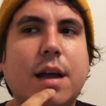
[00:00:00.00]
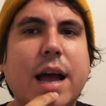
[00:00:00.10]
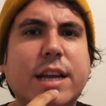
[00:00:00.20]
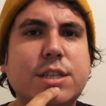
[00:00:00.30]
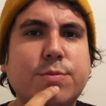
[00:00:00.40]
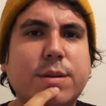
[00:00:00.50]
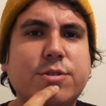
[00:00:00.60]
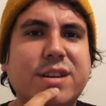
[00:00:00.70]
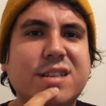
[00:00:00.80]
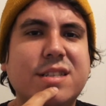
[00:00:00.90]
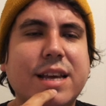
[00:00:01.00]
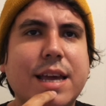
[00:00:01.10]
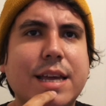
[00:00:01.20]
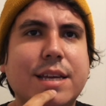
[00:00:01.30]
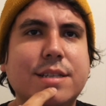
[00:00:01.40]
I guess what I'm trying to
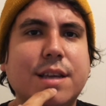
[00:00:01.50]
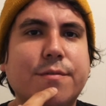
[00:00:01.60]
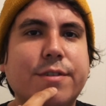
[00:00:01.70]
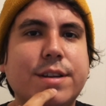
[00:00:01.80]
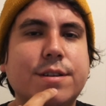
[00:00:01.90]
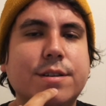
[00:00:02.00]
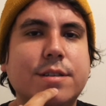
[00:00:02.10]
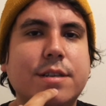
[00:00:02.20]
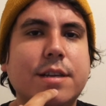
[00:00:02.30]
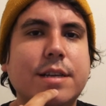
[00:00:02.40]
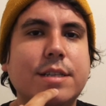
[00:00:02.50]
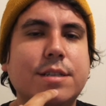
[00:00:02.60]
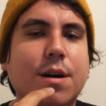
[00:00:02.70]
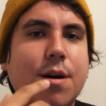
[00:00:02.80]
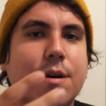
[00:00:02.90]
say is that Fred Durst is
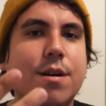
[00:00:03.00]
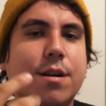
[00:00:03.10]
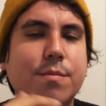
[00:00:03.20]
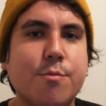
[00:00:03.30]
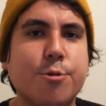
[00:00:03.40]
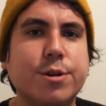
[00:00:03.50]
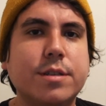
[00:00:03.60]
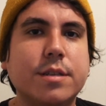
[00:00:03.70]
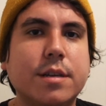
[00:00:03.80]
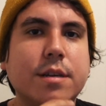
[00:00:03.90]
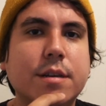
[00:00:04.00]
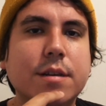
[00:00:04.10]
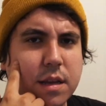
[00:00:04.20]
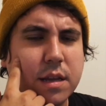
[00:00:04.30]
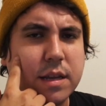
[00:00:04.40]
our Morrissey.
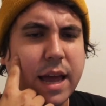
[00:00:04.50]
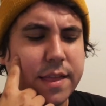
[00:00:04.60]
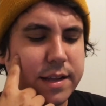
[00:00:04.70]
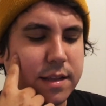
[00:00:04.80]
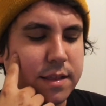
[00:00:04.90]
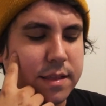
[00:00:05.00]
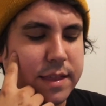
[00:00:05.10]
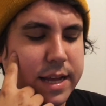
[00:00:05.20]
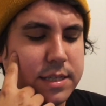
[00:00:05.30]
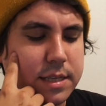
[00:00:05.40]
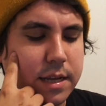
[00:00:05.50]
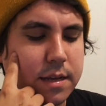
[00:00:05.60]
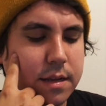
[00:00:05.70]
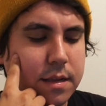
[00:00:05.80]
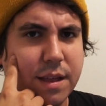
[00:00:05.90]
Yeah, that's
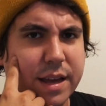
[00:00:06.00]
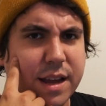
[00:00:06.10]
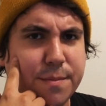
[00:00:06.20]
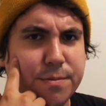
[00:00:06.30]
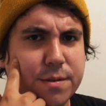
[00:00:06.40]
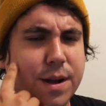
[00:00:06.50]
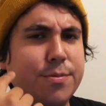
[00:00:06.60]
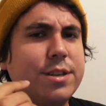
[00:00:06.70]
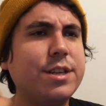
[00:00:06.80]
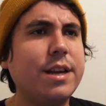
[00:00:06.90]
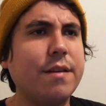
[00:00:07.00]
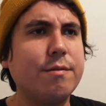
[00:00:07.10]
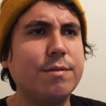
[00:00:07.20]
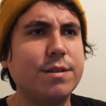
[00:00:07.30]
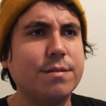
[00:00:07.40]
it. Like, I appreciate
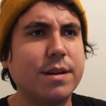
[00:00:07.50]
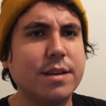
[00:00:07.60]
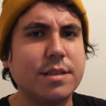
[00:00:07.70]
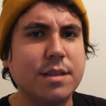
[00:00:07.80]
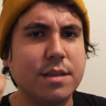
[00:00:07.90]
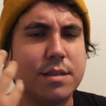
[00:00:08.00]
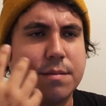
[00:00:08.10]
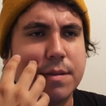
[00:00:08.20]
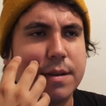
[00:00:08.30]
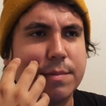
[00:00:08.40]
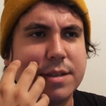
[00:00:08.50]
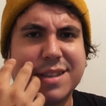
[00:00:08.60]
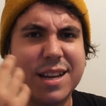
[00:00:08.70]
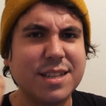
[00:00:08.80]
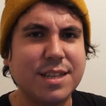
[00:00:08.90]
everyone who kind of said something. Because
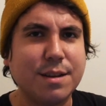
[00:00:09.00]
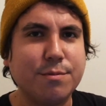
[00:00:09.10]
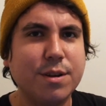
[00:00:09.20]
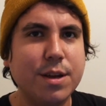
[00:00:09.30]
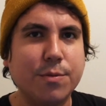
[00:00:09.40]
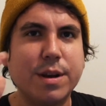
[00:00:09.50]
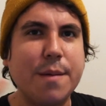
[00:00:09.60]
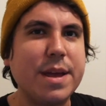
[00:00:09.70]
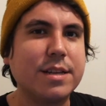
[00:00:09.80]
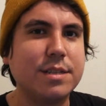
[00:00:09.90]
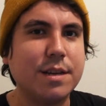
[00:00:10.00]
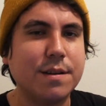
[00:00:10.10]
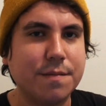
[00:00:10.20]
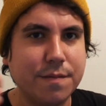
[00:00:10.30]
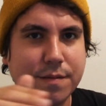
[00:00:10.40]
like I said, when I make
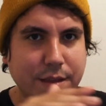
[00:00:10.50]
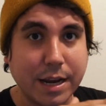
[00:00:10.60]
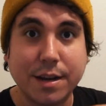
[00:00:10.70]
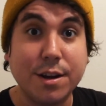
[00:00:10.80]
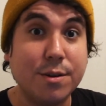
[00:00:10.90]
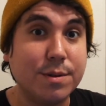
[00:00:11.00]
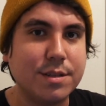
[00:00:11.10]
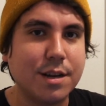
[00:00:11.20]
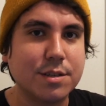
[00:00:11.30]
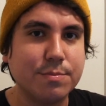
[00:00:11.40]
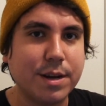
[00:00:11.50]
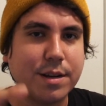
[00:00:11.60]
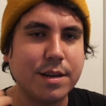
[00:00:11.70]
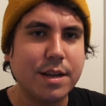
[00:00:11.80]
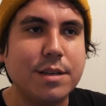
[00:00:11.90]
stuff, like, no one talks about
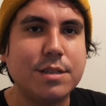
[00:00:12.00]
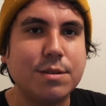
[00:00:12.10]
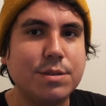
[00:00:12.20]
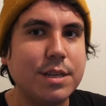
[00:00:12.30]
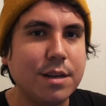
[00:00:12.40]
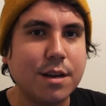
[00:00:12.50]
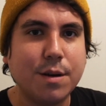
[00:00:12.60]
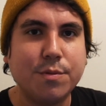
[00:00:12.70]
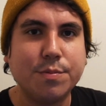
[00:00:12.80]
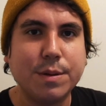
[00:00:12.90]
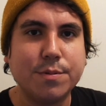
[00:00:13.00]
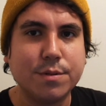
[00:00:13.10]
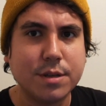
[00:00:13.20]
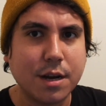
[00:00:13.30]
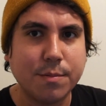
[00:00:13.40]
it. And so seeing a couple people
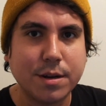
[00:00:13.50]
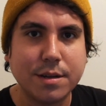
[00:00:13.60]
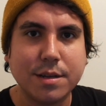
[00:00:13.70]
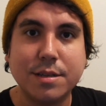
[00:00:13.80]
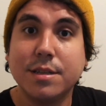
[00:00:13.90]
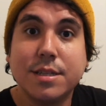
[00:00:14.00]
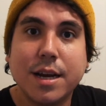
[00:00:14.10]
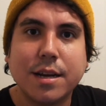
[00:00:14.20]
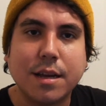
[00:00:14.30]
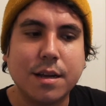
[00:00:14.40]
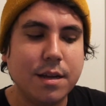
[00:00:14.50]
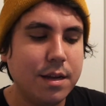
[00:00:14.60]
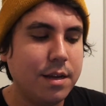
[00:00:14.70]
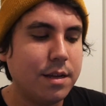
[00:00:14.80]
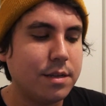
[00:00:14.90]
talk about it is exciting.
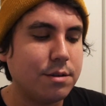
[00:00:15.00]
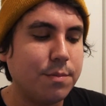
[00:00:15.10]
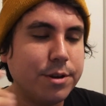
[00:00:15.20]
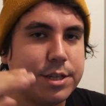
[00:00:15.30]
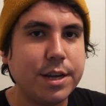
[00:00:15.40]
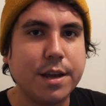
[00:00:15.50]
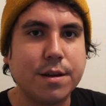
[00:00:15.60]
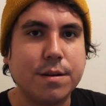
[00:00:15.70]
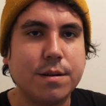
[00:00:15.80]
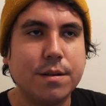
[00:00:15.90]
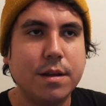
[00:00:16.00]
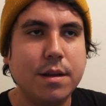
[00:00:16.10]
So I appreciate y'all.